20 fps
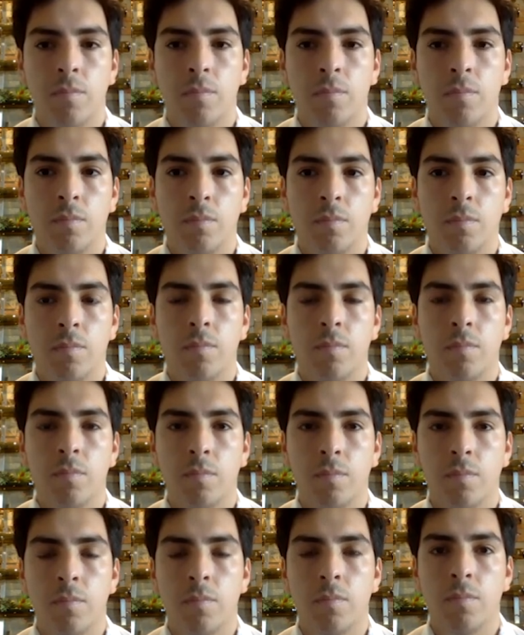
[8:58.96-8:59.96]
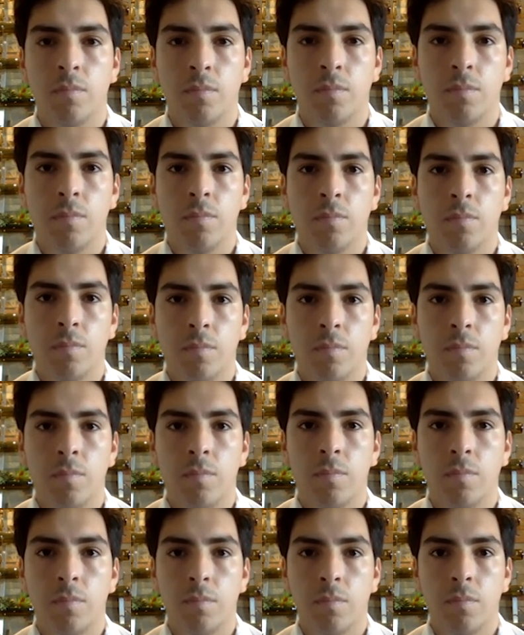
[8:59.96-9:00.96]

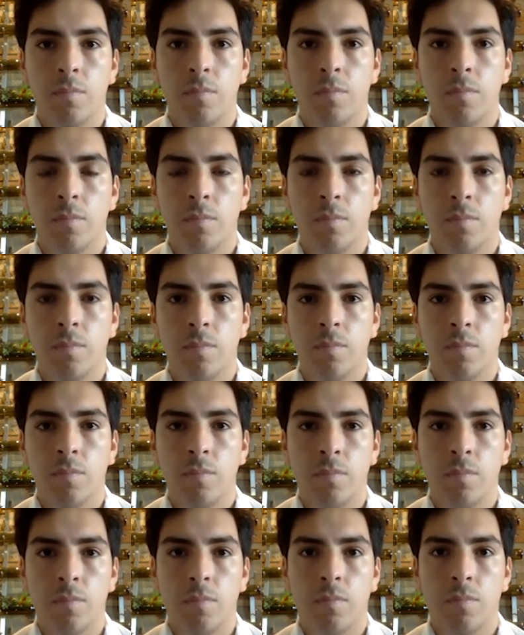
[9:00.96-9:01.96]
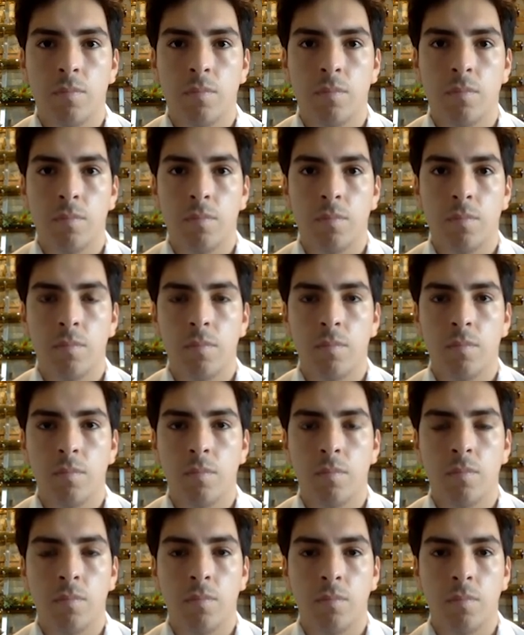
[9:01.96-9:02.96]

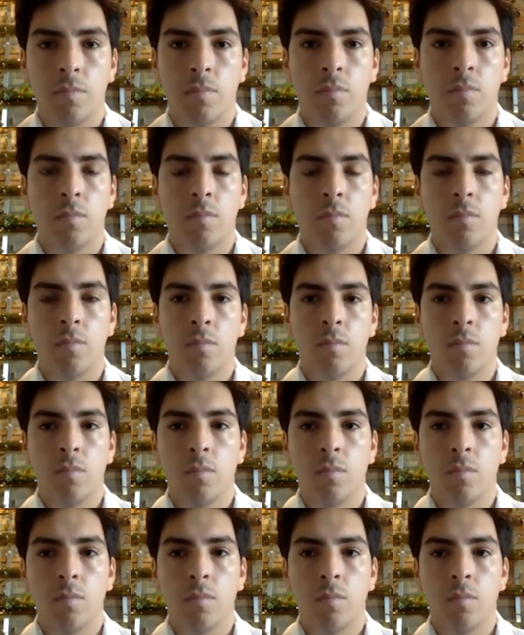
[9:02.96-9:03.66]
No words are spoken by the person on screen.